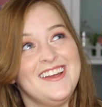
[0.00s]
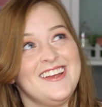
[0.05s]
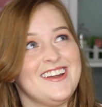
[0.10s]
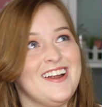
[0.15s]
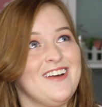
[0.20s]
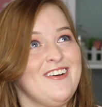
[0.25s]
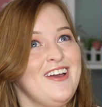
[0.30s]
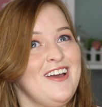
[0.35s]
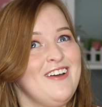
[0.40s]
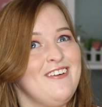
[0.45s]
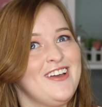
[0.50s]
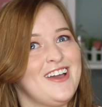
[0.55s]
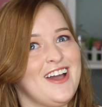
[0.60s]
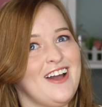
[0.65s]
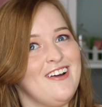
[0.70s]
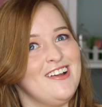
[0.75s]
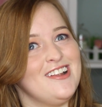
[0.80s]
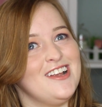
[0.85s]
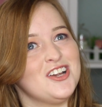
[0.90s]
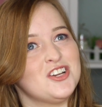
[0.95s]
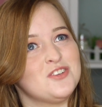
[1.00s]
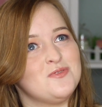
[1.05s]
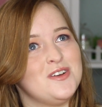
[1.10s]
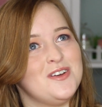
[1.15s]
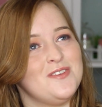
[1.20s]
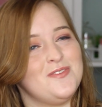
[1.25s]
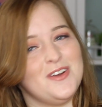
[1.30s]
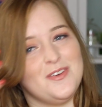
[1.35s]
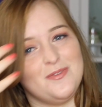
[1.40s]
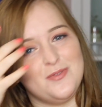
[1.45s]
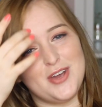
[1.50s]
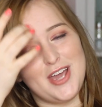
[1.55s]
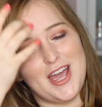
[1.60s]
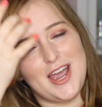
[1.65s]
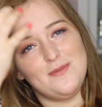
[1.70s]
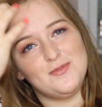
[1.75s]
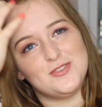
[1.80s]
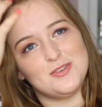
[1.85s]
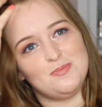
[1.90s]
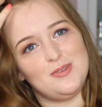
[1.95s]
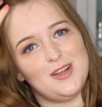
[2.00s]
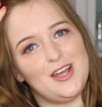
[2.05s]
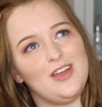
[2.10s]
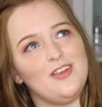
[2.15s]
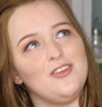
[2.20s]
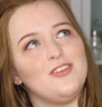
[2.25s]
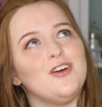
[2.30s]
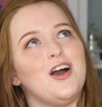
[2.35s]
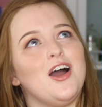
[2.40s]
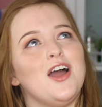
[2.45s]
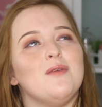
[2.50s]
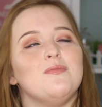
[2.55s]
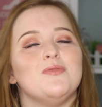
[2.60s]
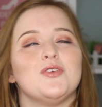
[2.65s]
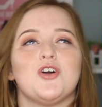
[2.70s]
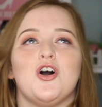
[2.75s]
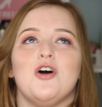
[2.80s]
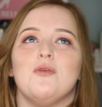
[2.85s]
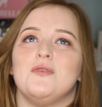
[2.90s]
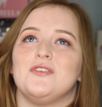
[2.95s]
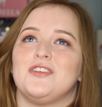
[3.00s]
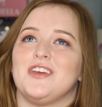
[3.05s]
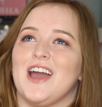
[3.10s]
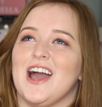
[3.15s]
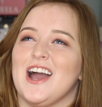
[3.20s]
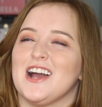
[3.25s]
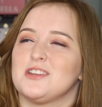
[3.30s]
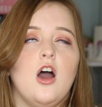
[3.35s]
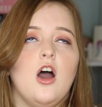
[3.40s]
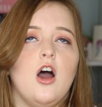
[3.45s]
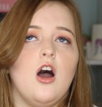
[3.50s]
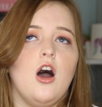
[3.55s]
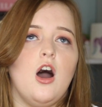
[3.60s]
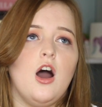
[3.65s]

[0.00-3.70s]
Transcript: You know, here we go at Lush, we aim to please. I am the comedy act.